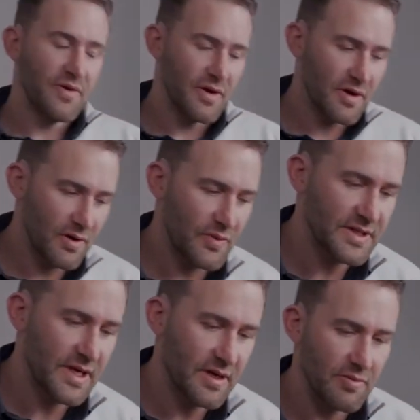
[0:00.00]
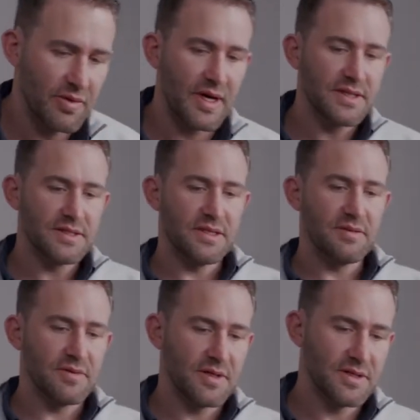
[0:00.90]
you're a risk and compliance
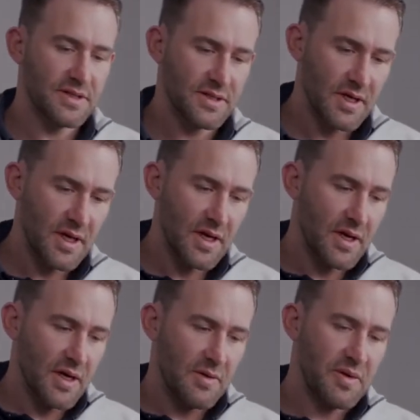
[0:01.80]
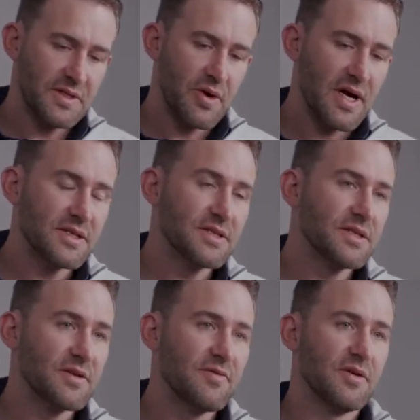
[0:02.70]
team, there's best
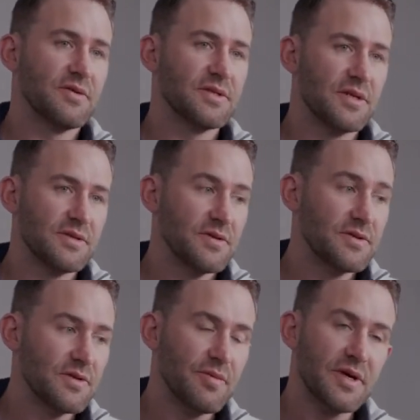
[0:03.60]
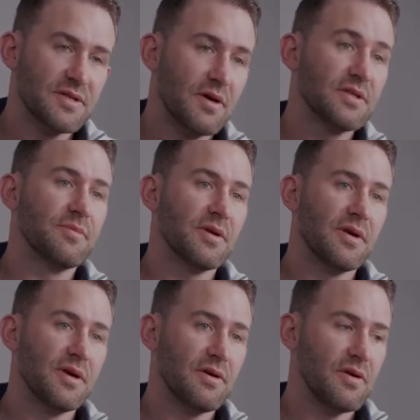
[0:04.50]
practices are focused on you too, because
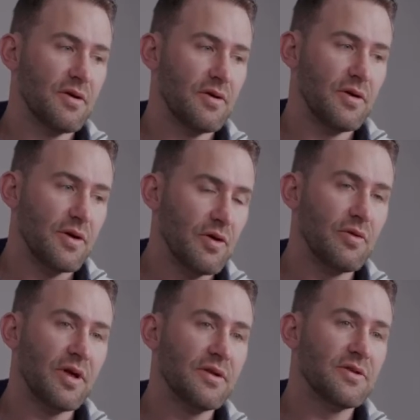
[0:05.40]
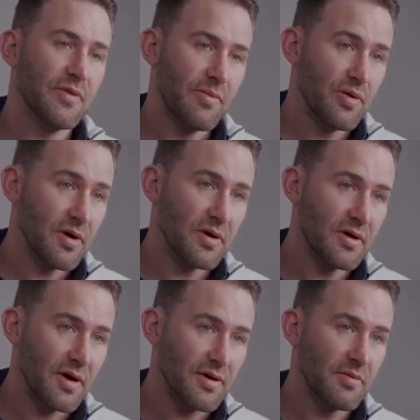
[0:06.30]
ultimately you need to report
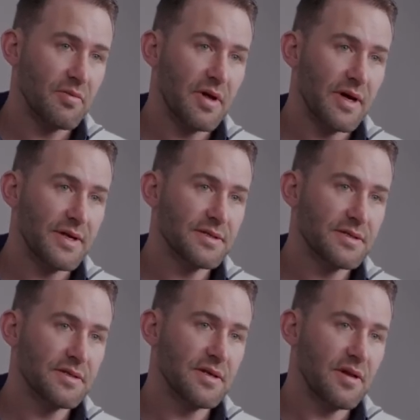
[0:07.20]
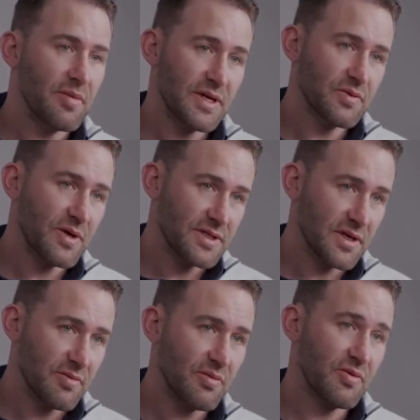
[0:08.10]
on compliance. And the best way
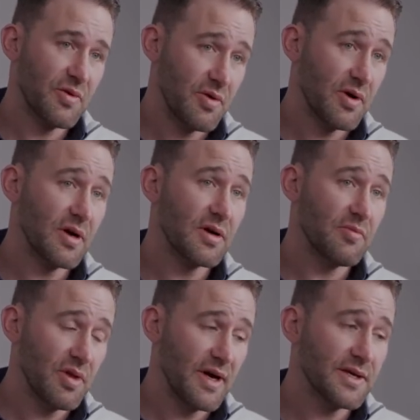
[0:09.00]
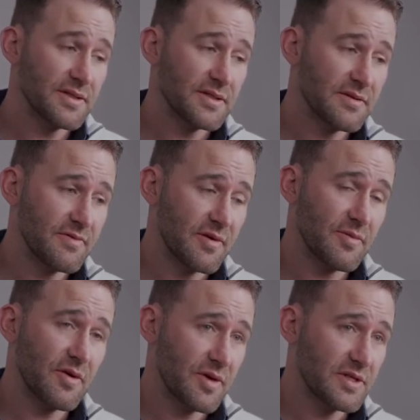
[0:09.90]
to report on compliance
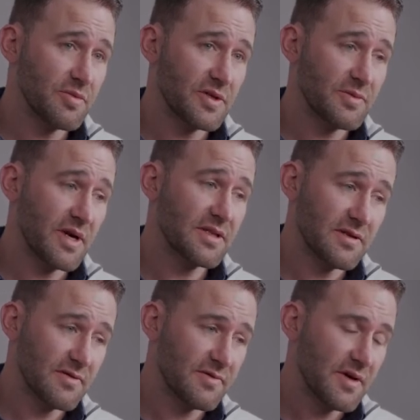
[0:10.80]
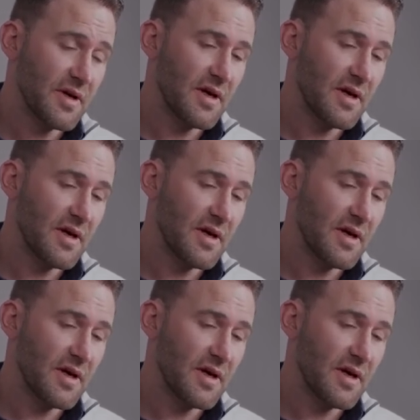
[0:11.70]
from a risk perspective